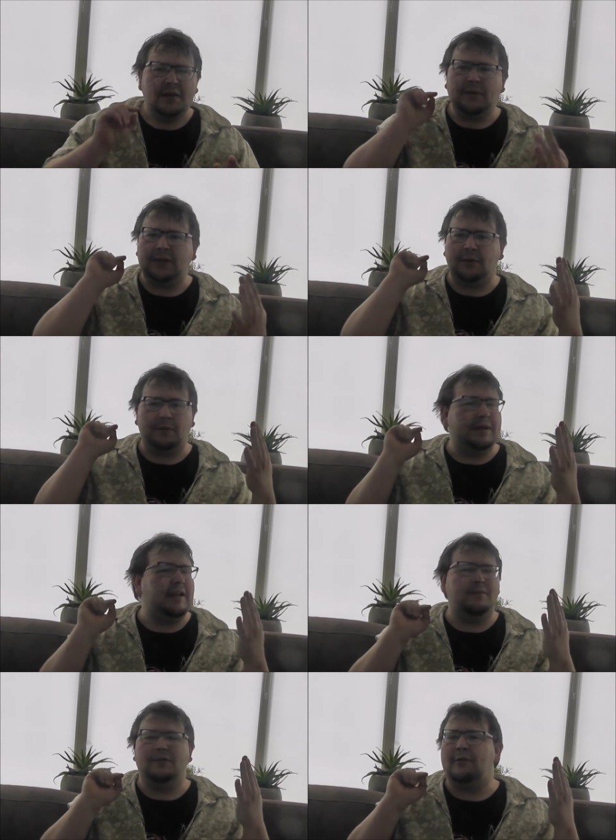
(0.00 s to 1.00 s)
we got
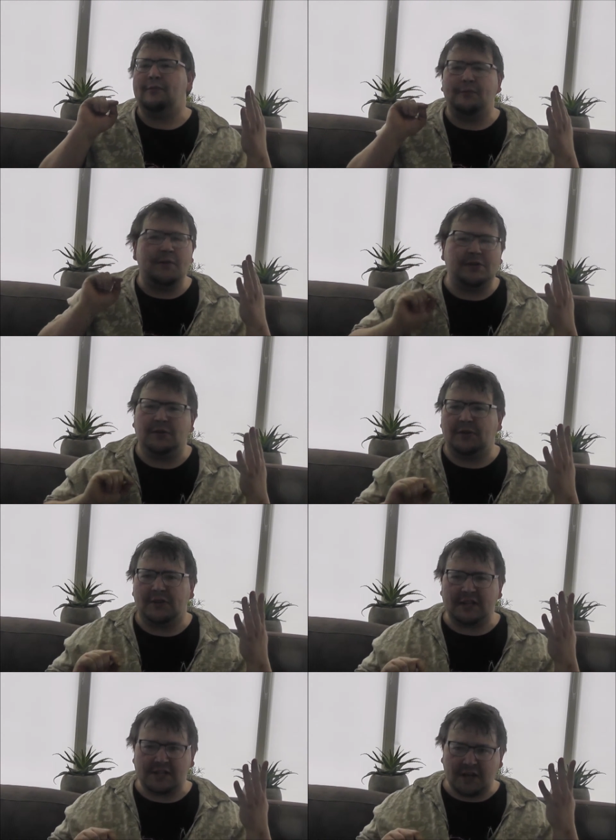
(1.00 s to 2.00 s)
even official
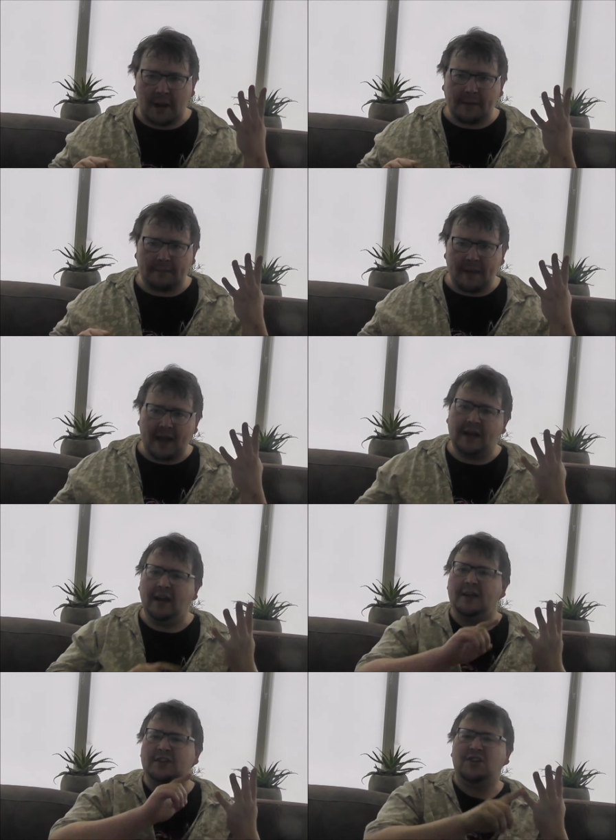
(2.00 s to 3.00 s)
things coming back
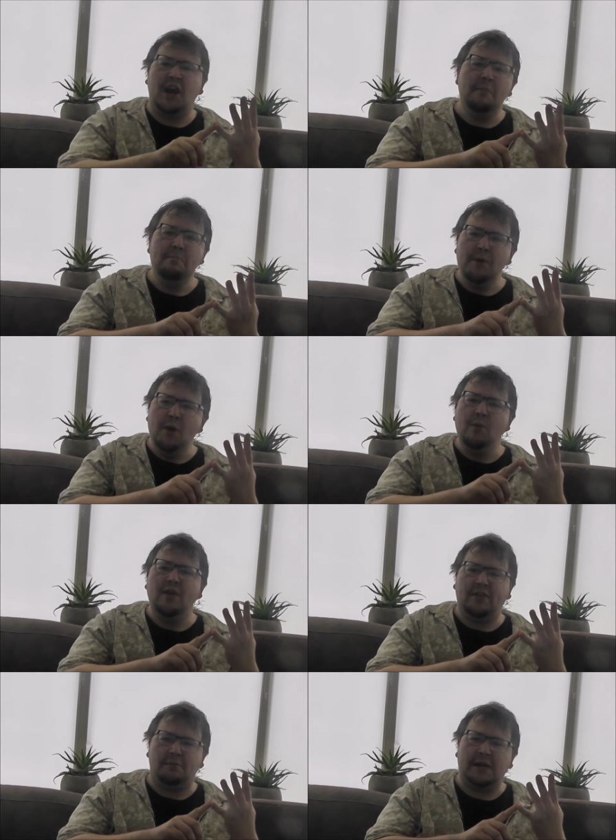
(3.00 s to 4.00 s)
like
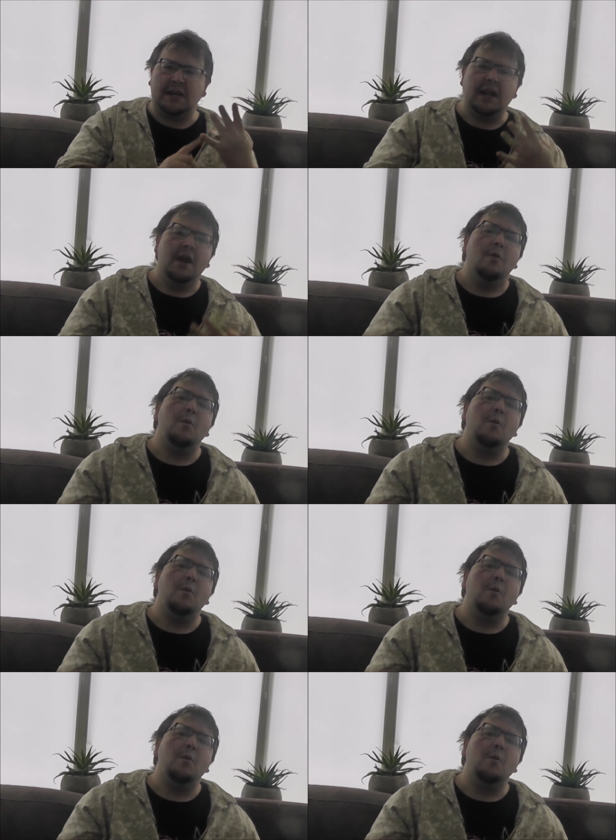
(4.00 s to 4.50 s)
Shenmue 3,